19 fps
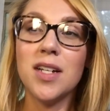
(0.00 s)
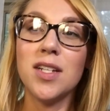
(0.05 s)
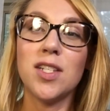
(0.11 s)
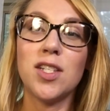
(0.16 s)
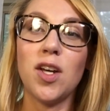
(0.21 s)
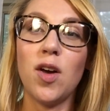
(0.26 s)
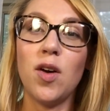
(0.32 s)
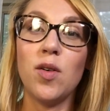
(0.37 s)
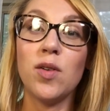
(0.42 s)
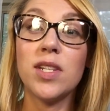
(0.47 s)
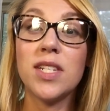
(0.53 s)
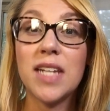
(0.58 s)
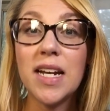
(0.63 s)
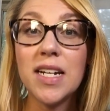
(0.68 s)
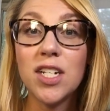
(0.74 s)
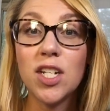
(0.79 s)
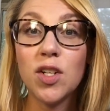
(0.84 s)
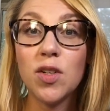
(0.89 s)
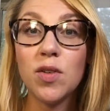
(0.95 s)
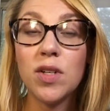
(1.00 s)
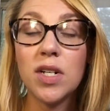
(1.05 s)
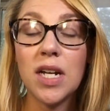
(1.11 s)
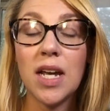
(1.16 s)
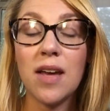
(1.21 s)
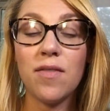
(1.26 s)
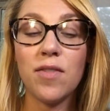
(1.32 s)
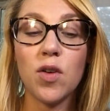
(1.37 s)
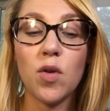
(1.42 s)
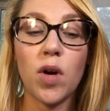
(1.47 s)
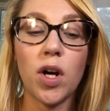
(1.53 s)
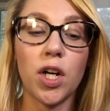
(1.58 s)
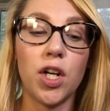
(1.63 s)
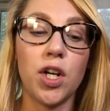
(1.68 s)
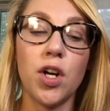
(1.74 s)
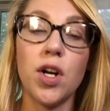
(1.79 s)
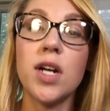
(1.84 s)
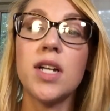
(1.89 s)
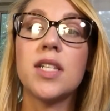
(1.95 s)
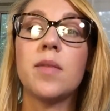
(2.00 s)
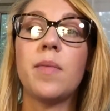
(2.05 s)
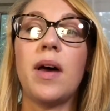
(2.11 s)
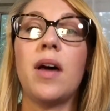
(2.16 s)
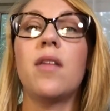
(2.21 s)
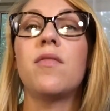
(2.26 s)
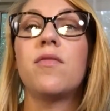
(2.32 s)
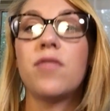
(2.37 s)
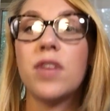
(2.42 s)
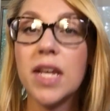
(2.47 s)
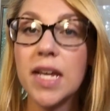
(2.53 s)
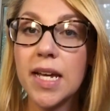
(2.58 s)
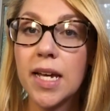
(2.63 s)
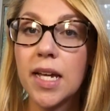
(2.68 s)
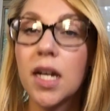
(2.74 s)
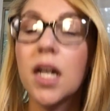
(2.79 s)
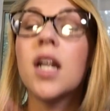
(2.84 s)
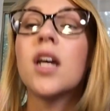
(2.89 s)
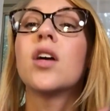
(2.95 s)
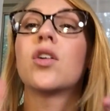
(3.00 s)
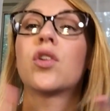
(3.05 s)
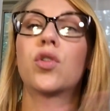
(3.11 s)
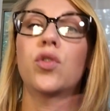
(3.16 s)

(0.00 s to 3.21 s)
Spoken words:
So stay tuned if you are curious about a vegan,